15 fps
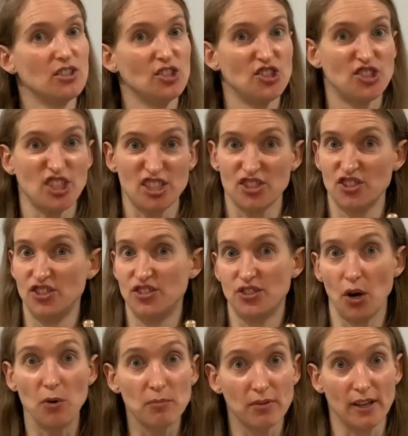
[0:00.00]
just
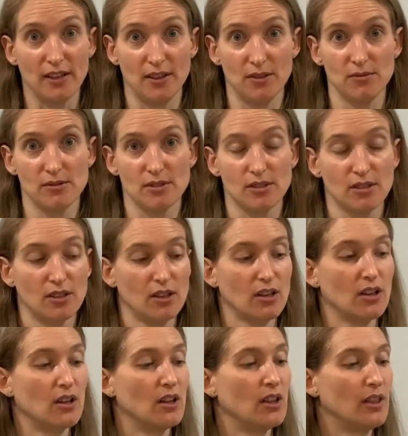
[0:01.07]
don't play those.
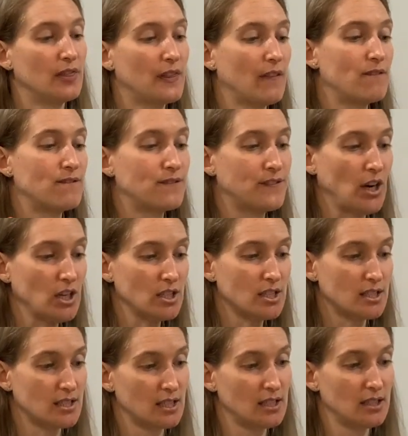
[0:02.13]
The
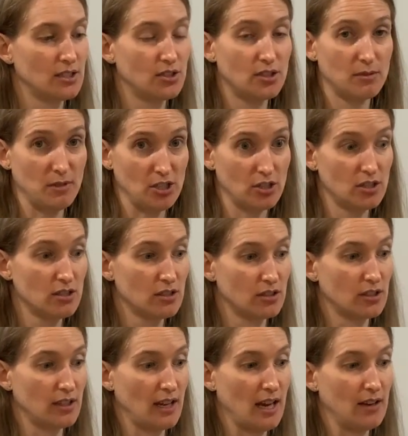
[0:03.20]
first two measures, you're
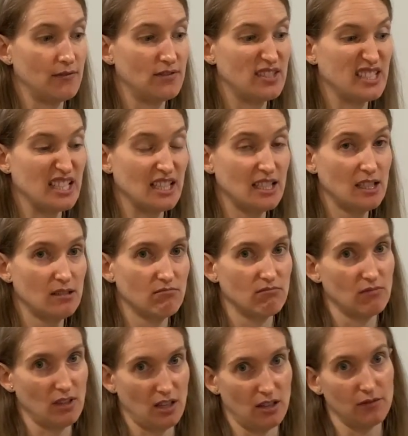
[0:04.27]
going to have D,
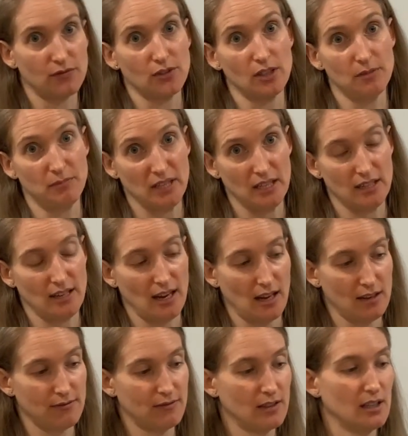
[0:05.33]
hold for a beat and a half,
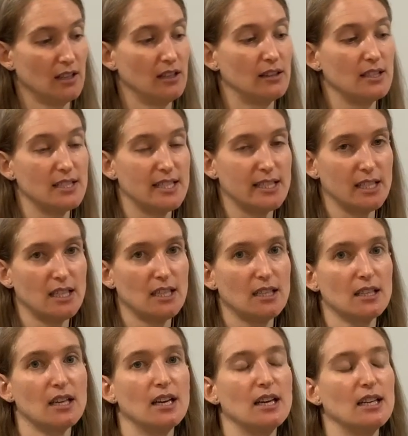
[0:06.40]
then C,
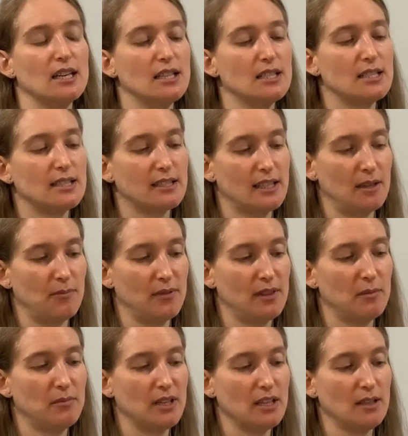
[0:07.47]
skip the
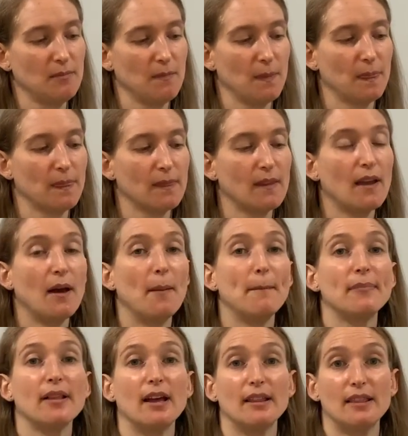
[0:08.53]
B,
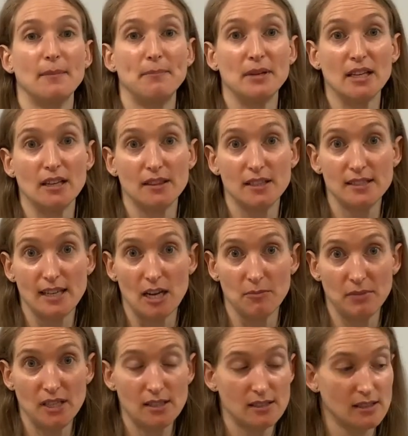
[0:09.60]
play the B on the
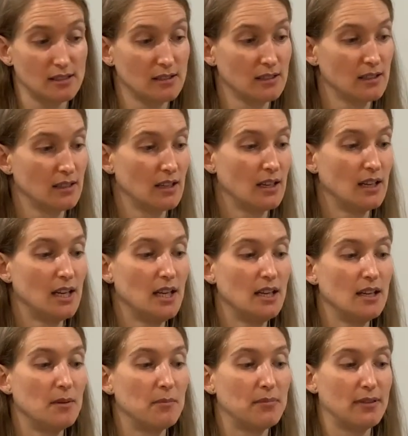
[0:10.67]
downbeat,
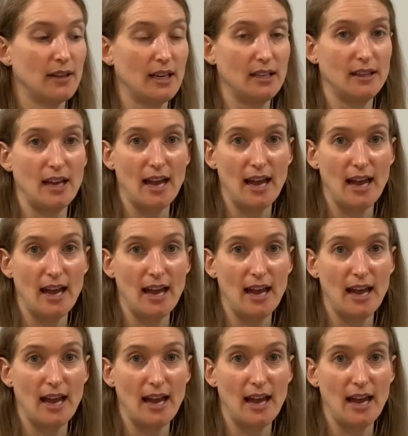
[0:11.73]
play the